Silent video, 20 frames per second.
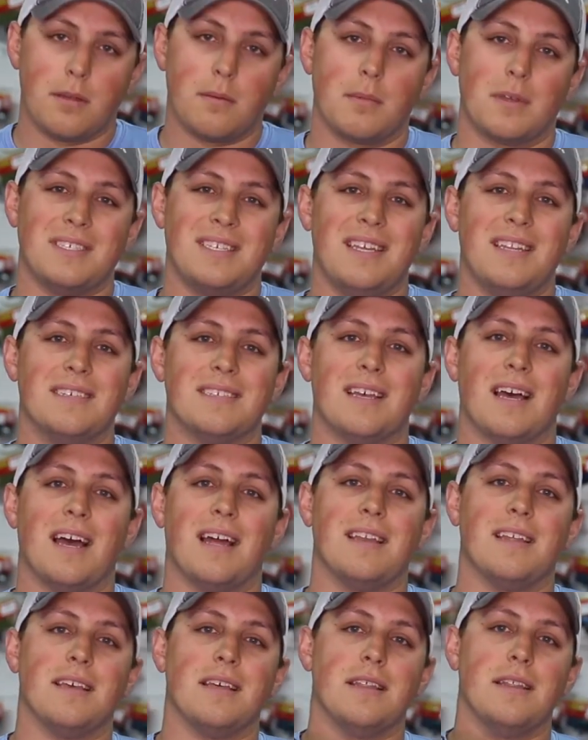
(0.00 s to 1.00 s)
because he
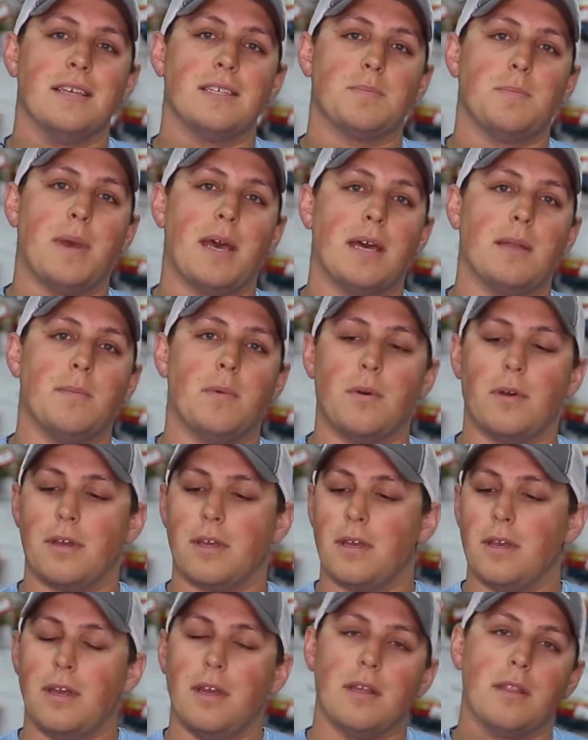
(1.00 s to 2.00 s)
designed this bad
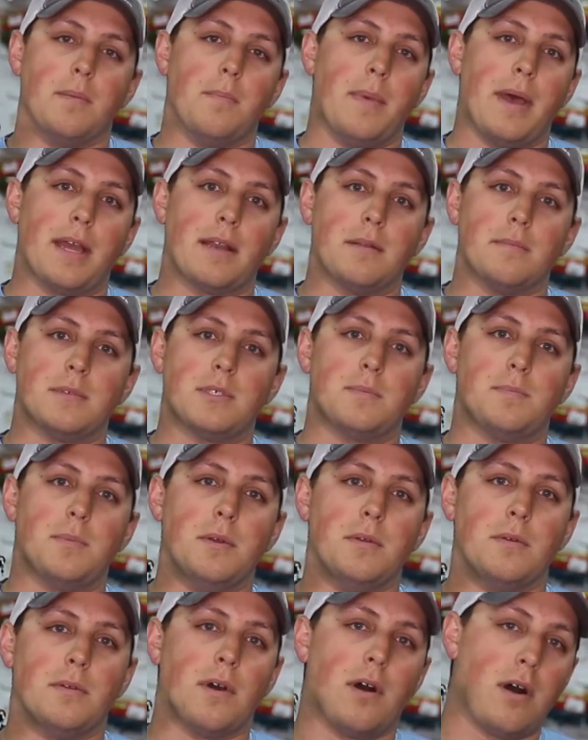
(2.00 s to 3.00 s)
boy, the Magnum
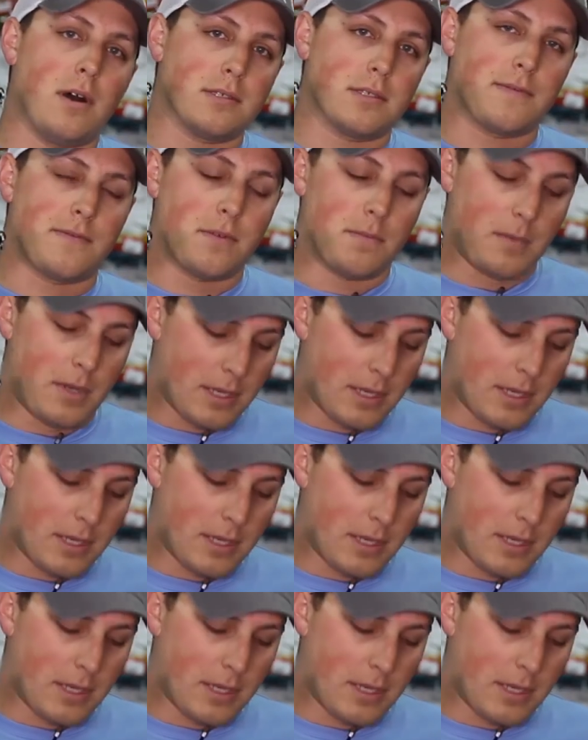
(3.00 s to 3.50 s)
Spoon, also from